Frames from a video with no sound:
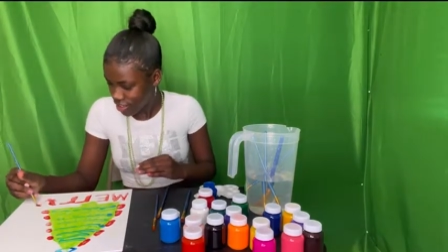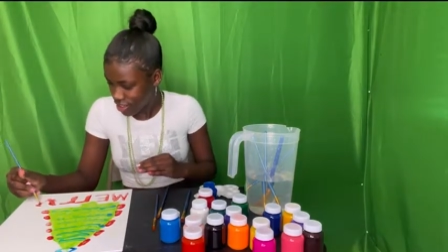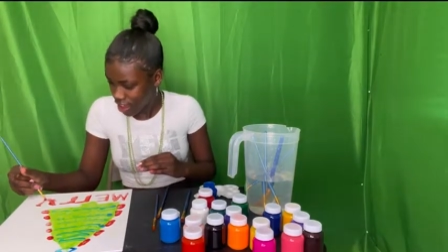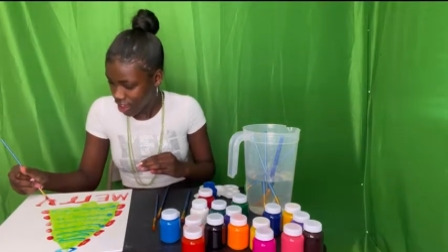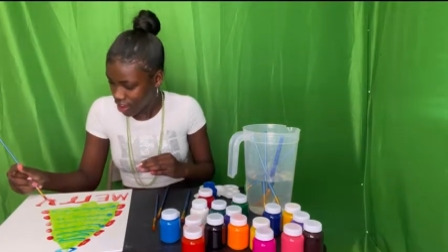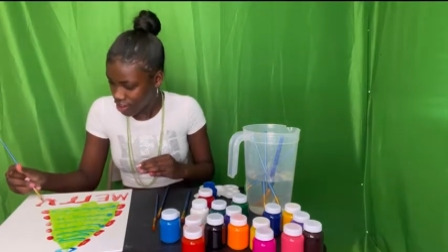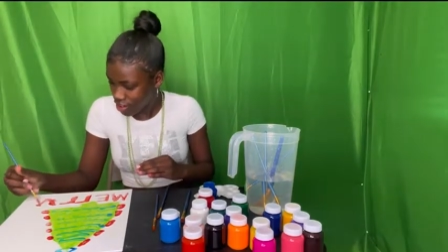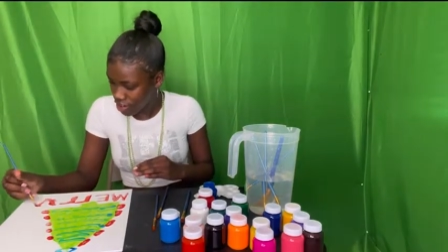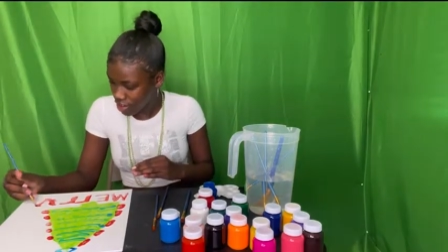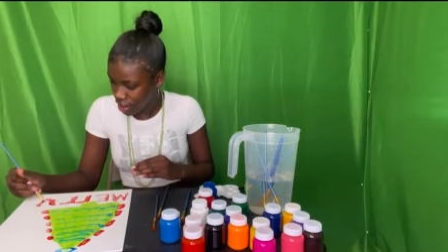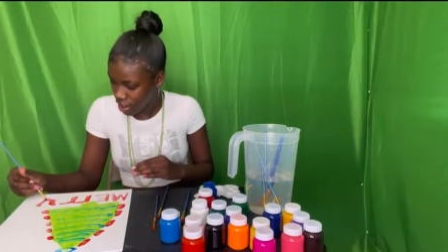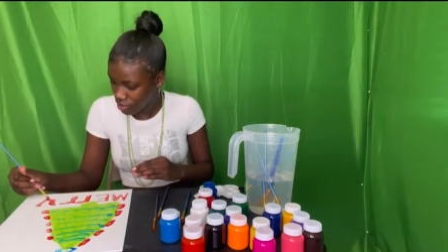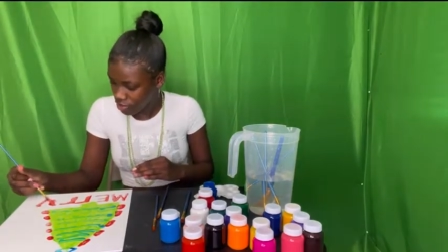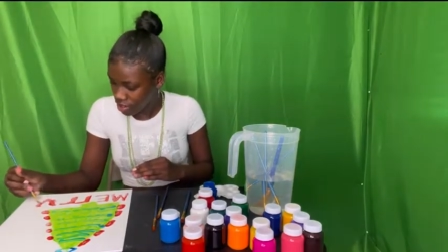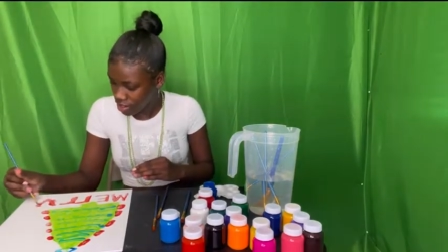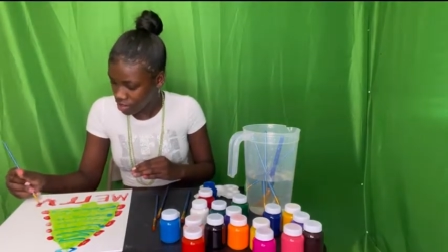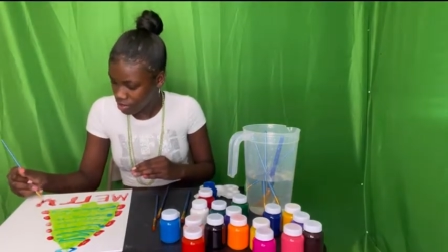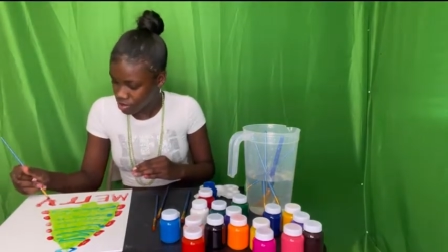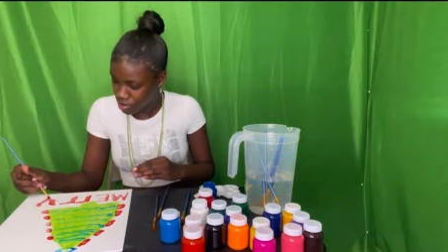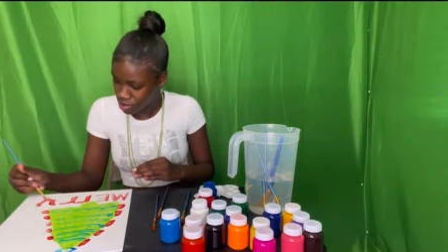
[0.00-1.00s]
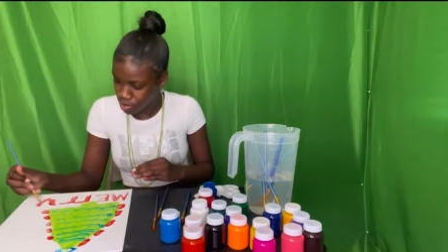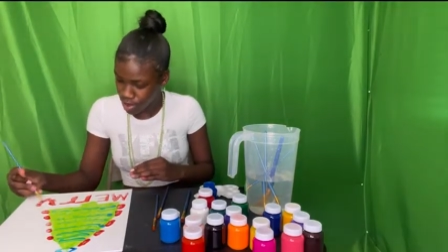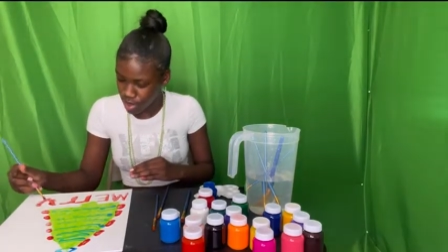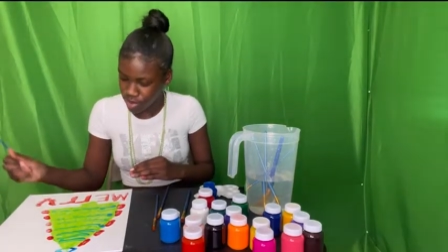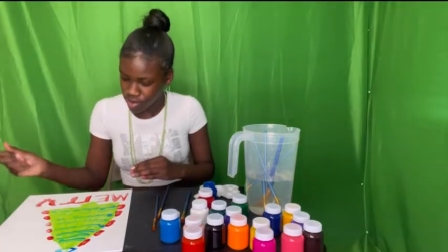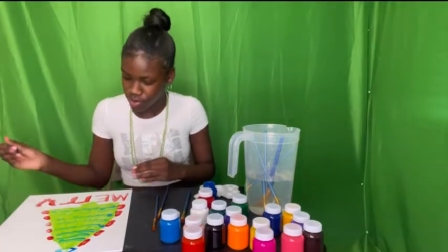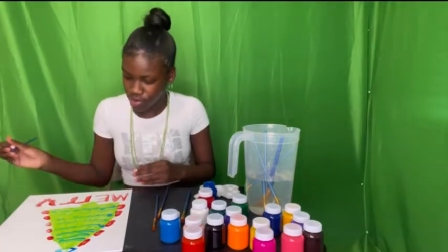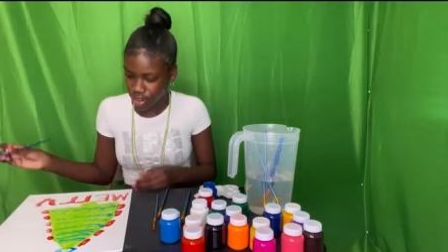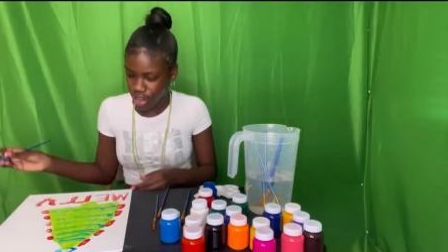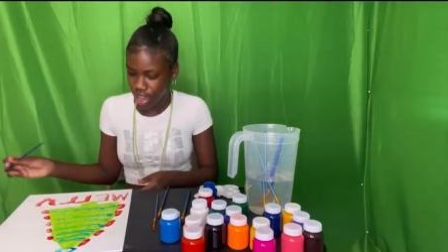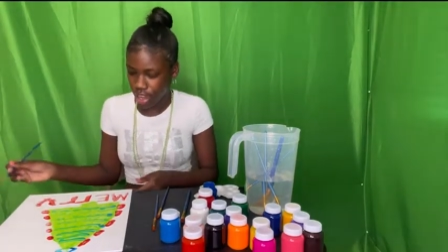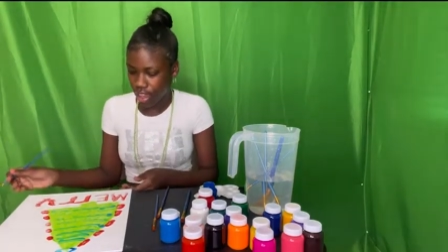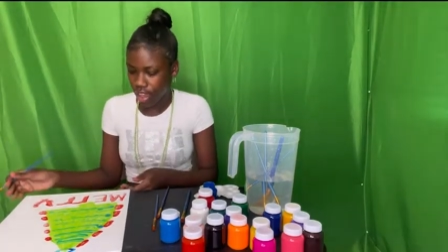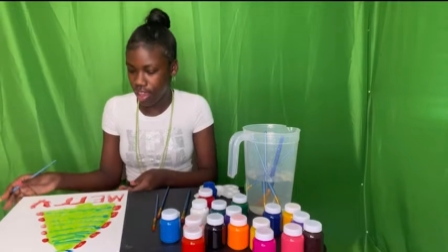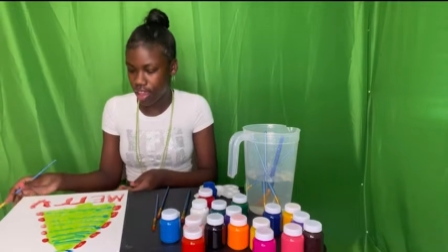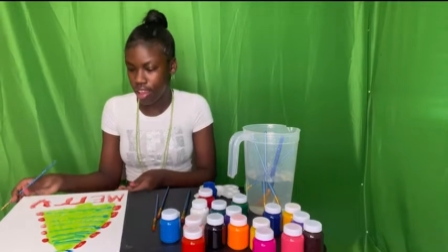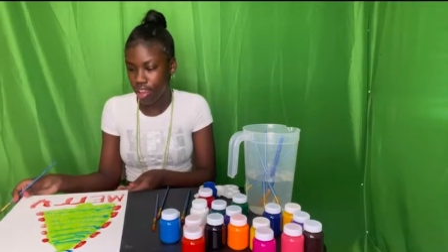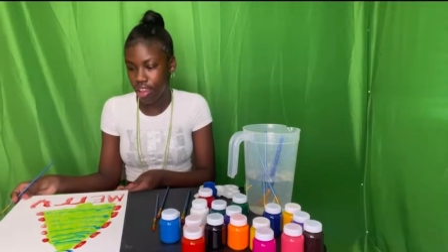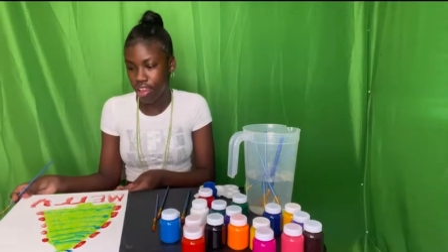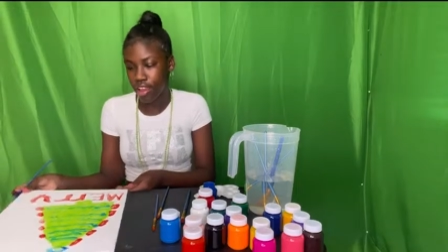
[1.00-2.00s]
I don't have enough space for that.
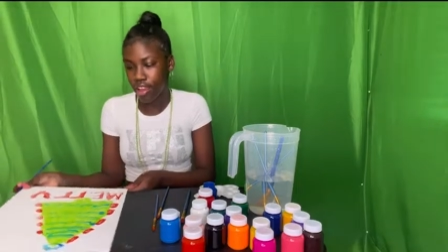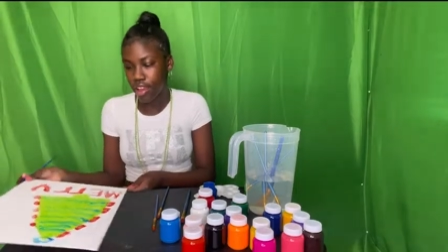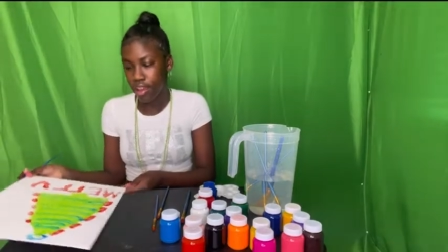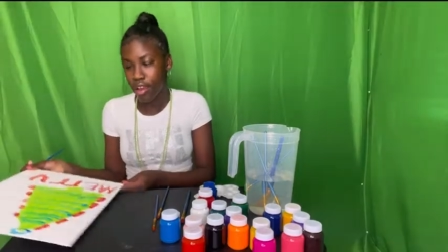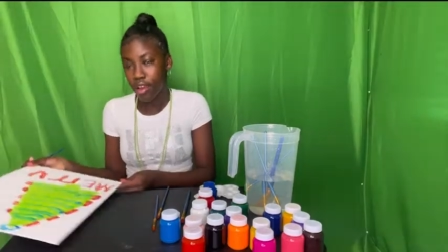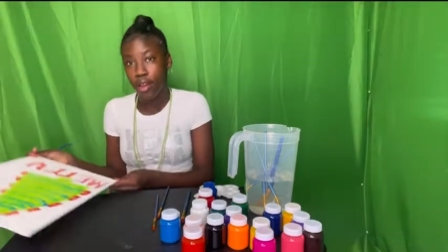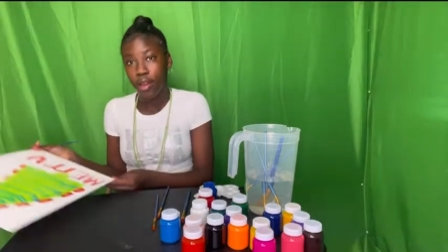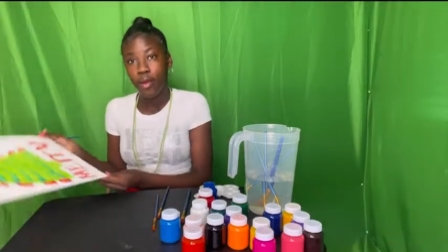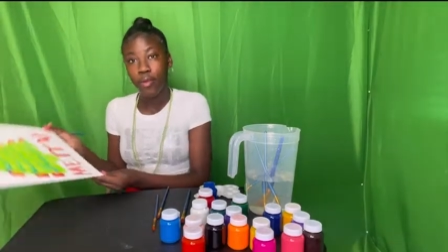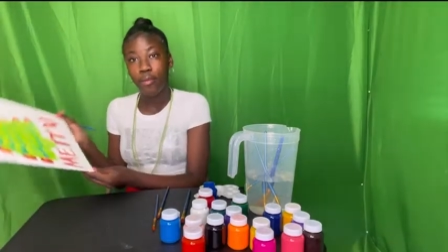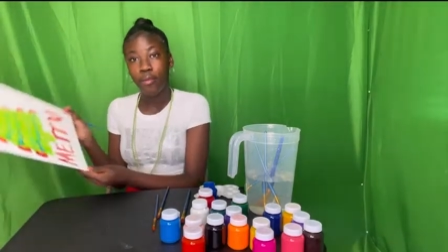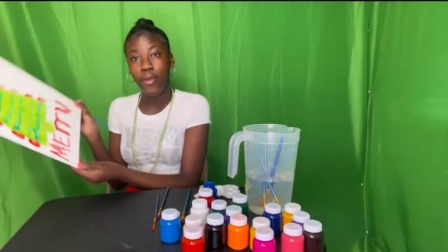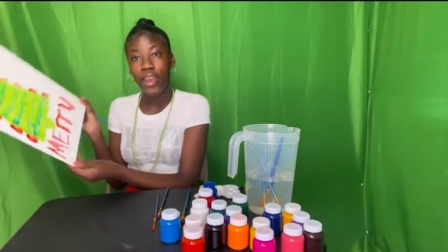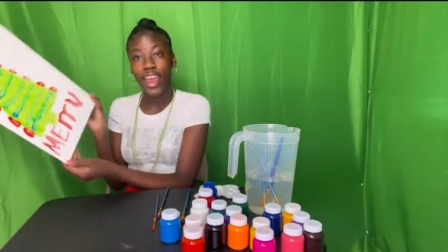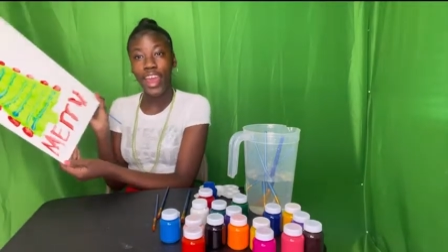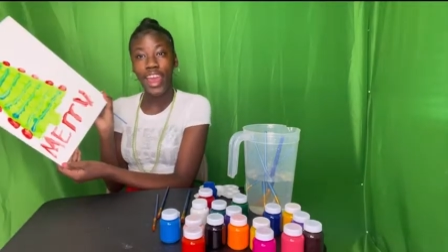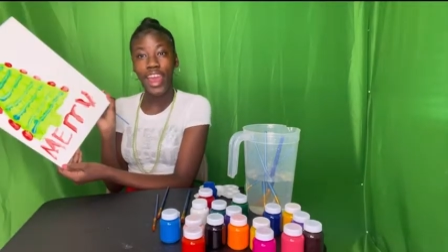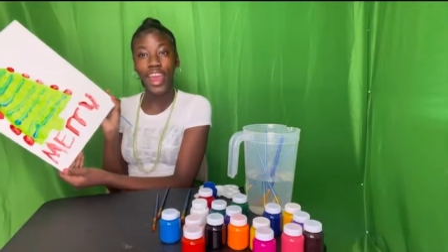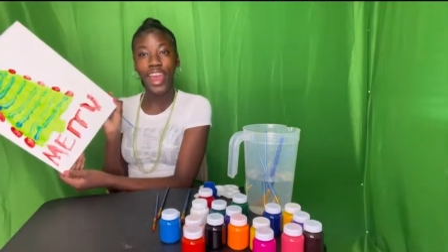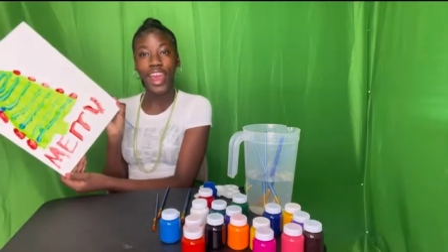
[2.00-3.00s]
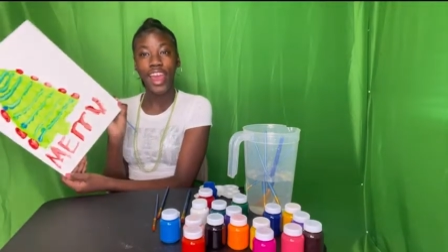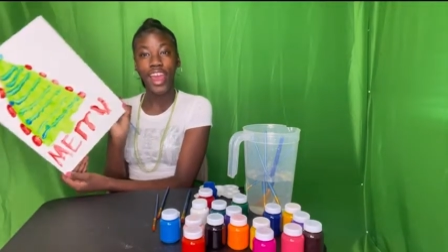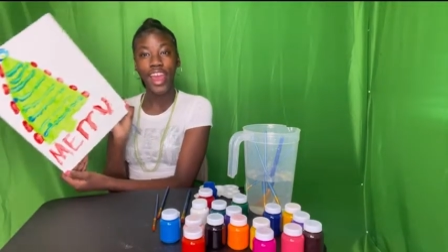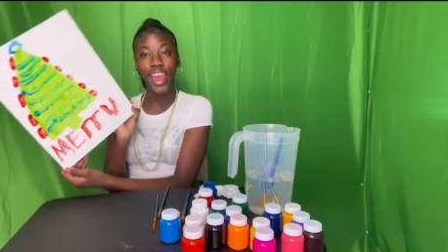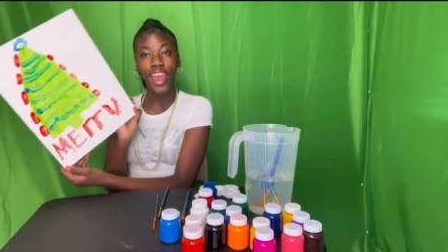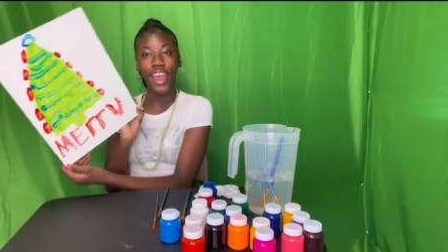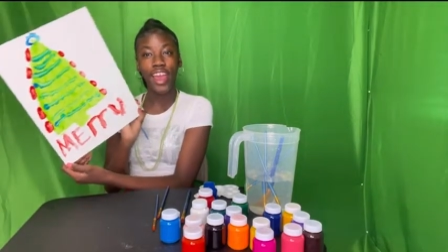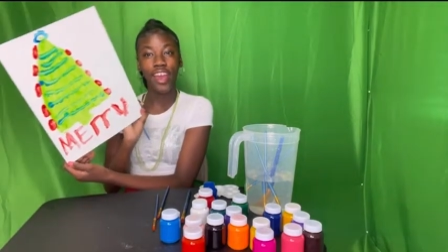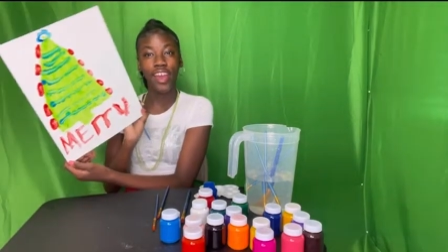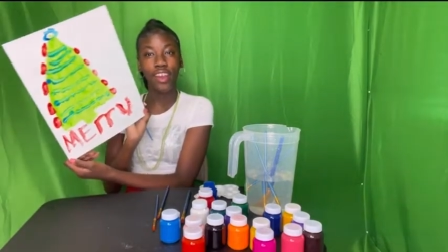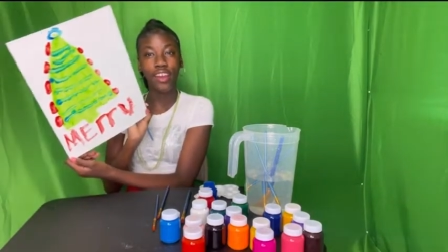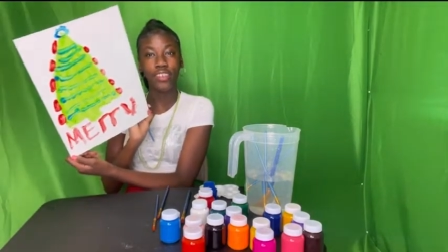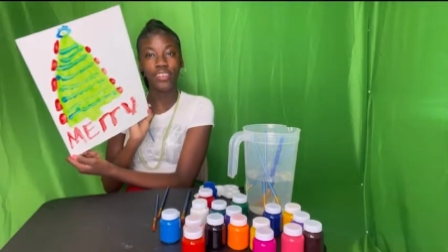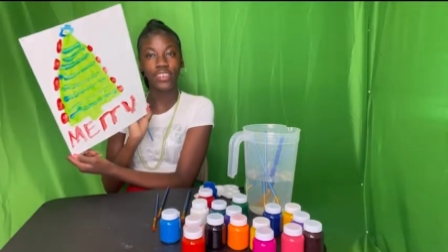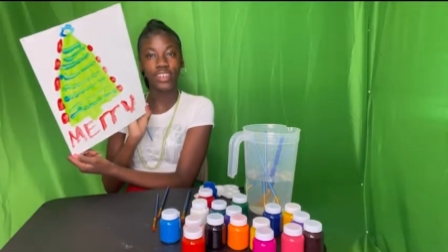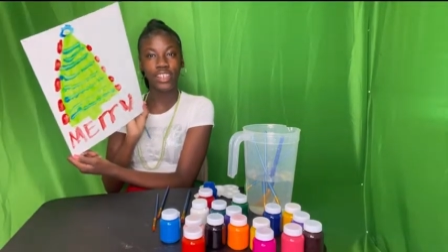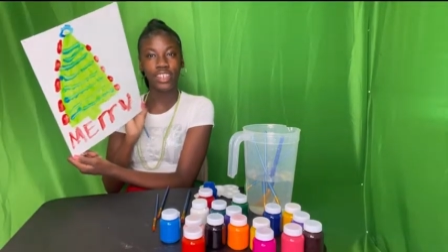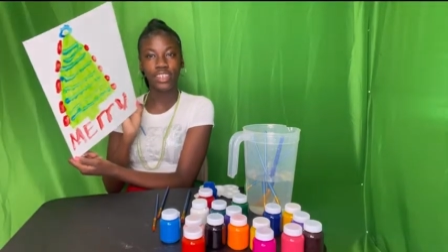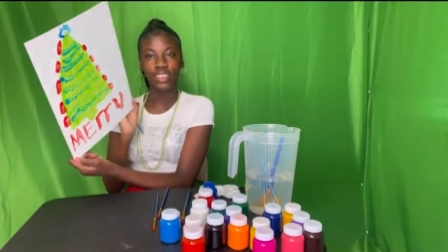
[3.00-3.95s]
Merry.